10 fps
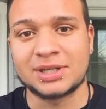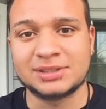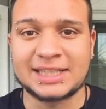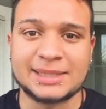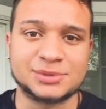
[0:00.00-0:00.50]
The
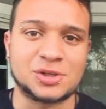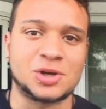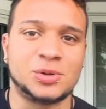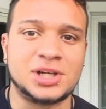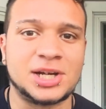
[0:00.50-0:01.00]
Tams aren't
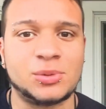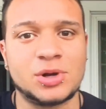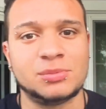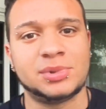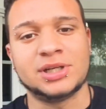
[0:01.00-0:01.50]
going
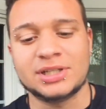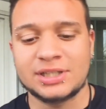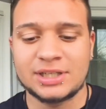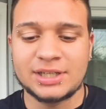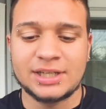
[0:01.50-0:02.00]
anywhere, but
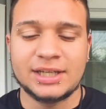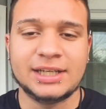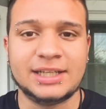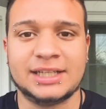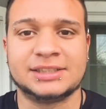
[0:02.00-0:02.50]

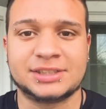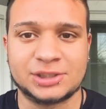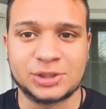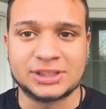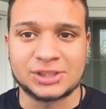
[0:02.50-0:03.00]
yes, the
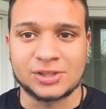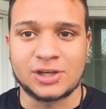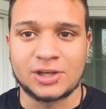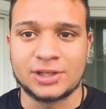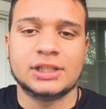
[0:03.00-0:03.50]
dreads are
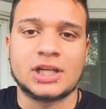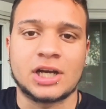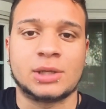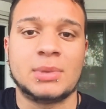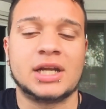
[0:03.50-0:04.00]
gone.
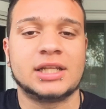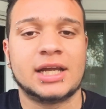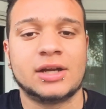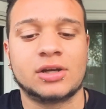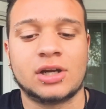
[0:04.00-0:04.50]
Documenting the
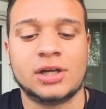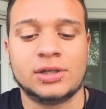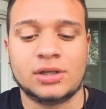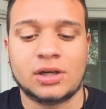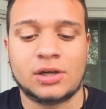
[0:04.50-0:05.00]
haircut,
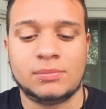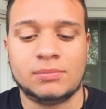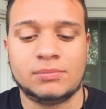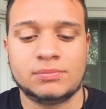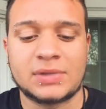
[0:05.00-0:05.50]

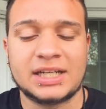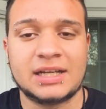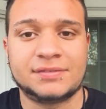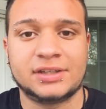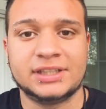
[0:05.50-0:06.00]
I
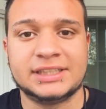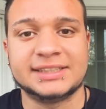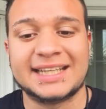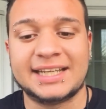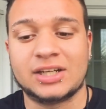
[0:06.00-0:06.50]
definitely
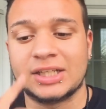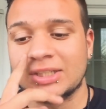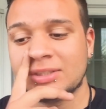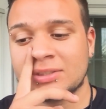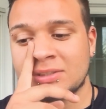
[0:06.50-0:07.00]
delayed
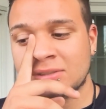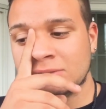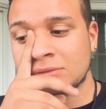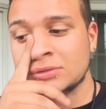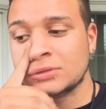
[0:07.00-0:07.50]
on
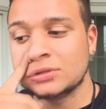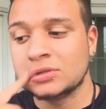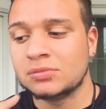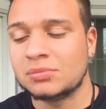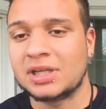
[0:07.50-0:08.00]

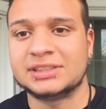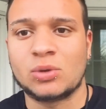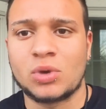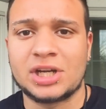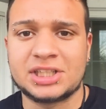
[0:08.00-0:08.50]
because I
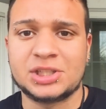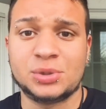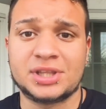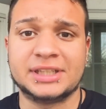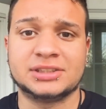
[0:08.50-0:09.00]
wanted to do
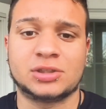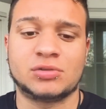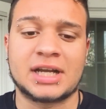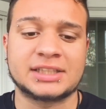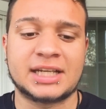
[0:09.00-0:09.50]
things
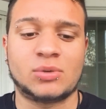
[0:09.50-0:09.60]
correctly.